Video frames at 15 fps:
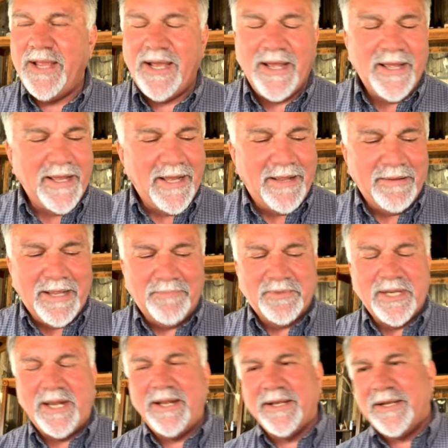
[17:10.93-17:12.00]
Yeah, I, am
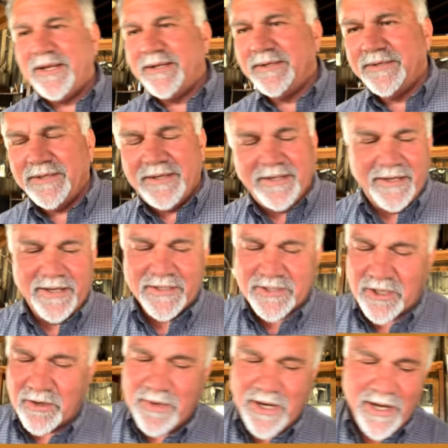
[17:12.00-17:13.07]
telling you, there's
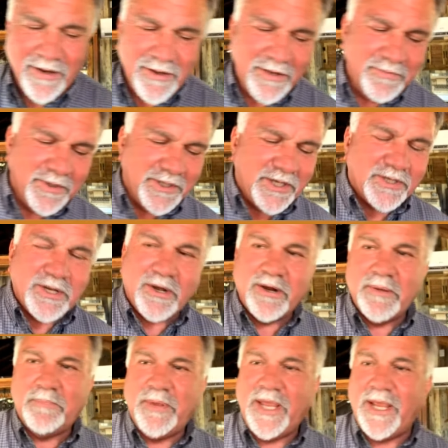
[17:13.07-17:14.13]
so many good ones. It's
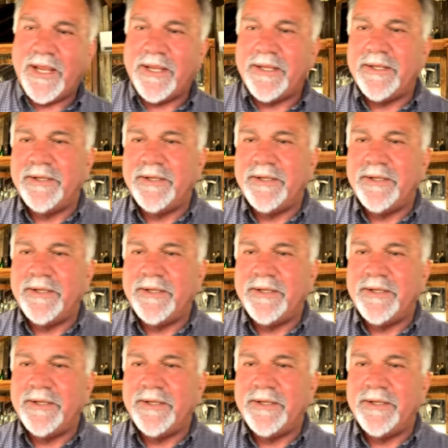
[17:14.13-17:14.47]
hard to pick.